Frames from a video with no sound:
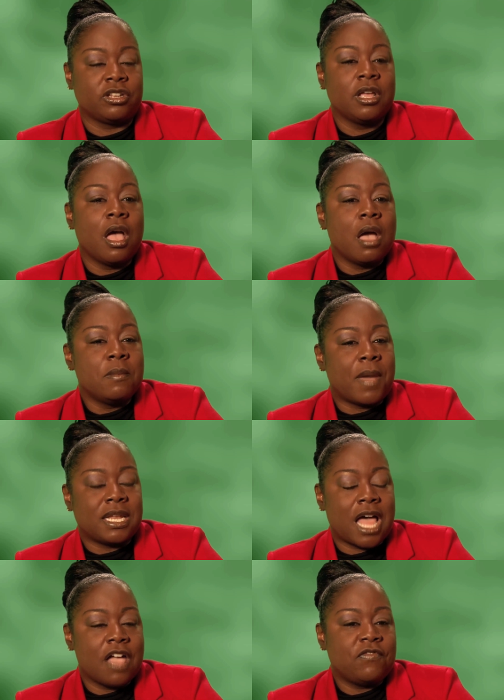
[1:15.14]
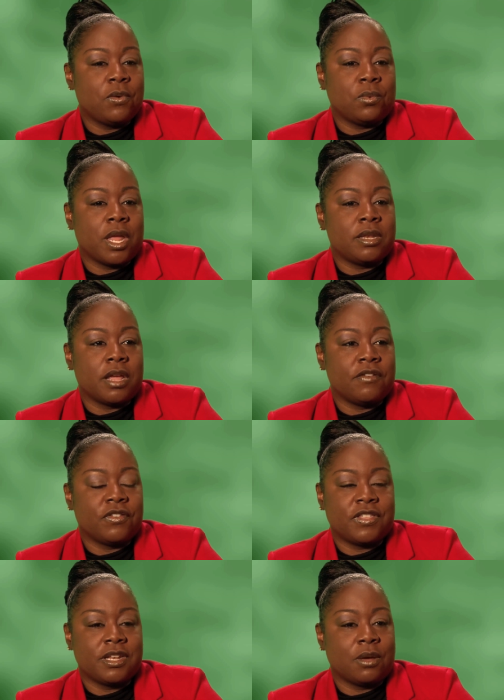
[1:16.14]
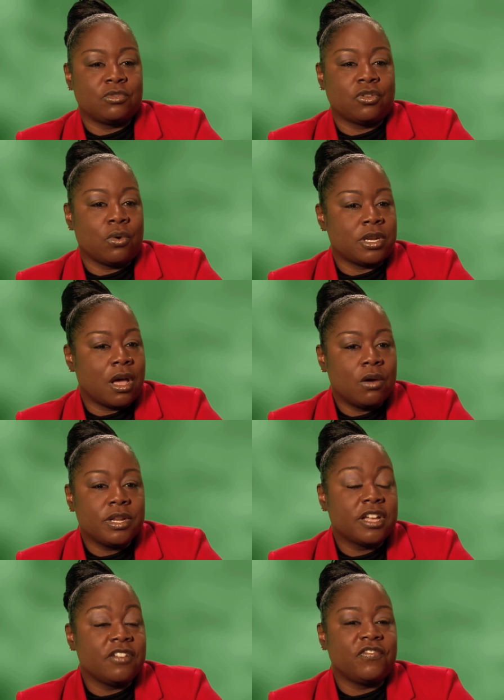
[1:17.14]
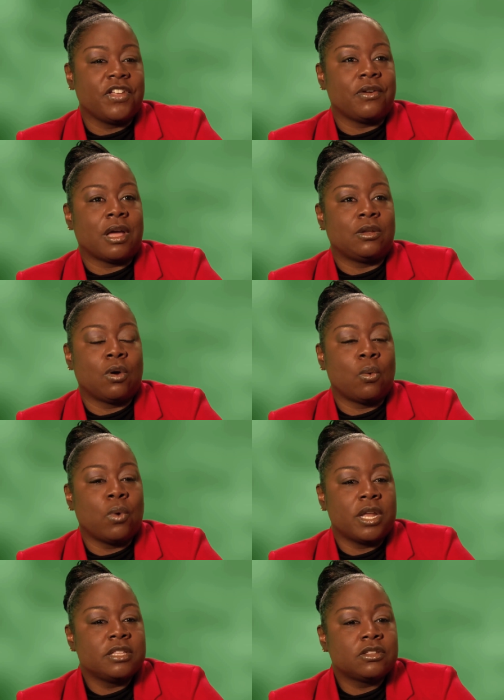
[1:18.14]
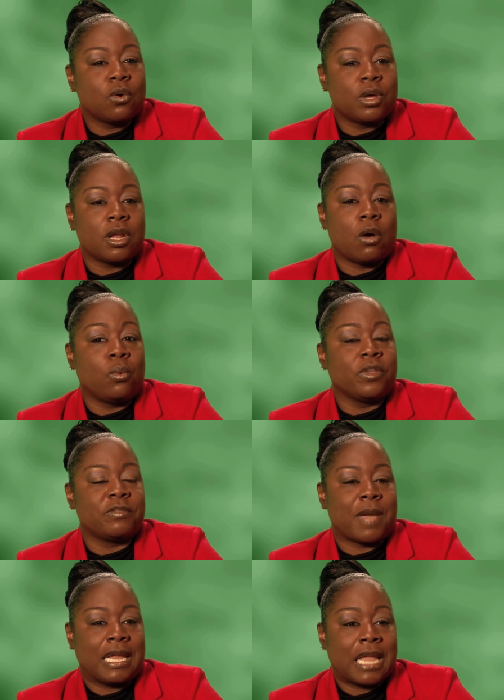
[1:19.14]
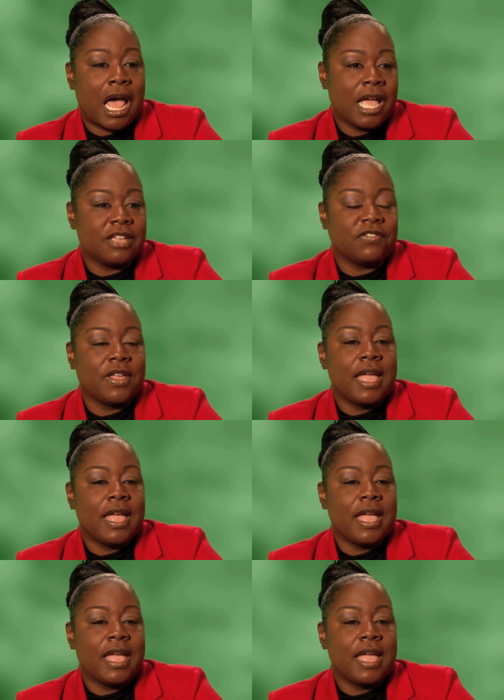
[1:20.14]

and my life and, and everything that was going on, and couldn't figure out, Lord, what is going on with my life?